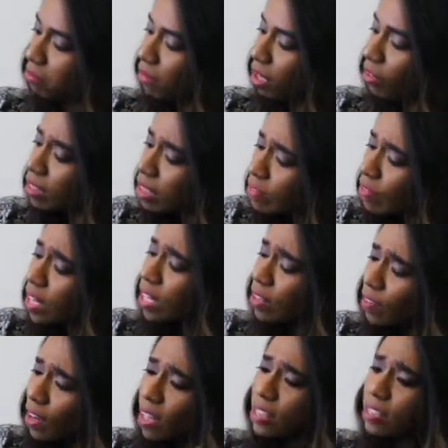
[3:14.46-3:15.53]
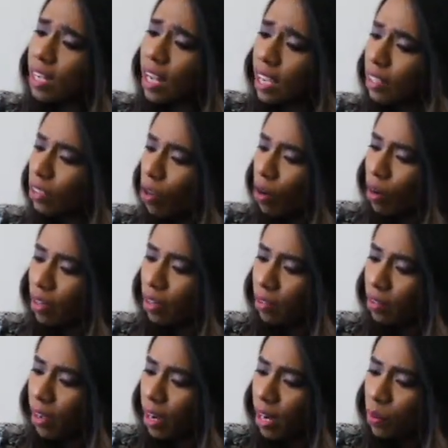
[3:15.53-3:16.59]
a very slight corner
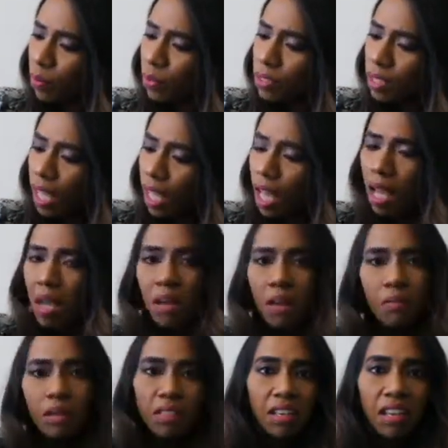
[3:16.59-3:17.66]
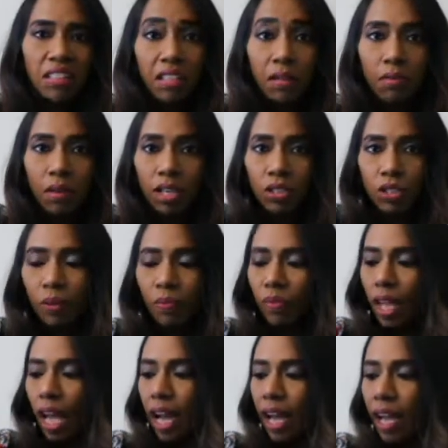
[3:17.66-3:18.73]
wear, I would say, but nothing much.
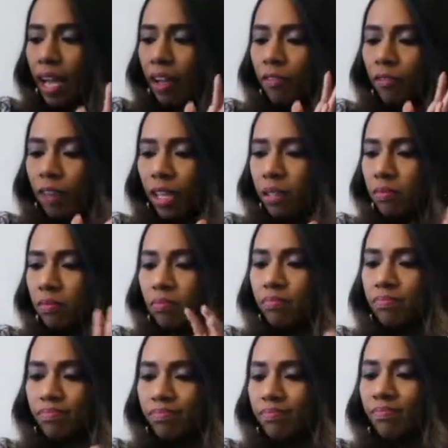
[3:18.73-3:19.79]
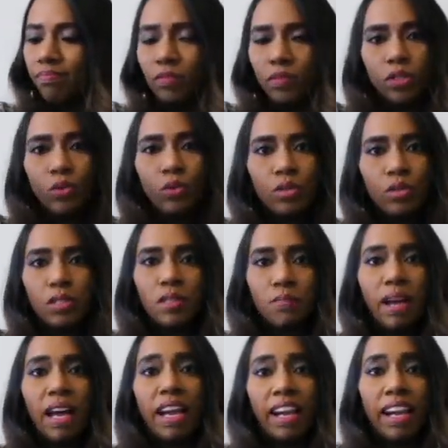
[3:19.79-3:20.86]
I have used this
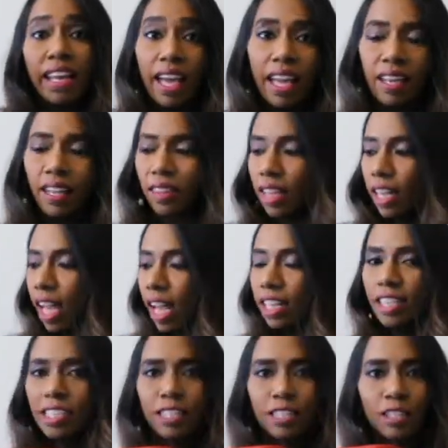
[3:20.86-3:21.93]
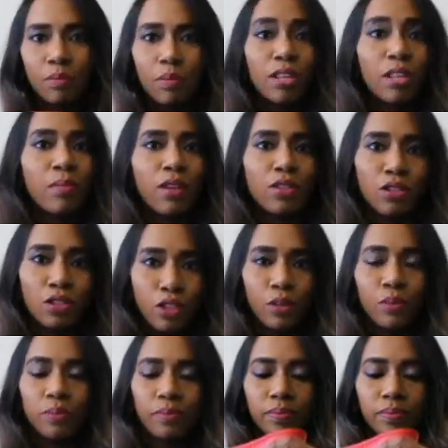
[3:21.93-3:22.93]
bag anything, and it's still pretty much new.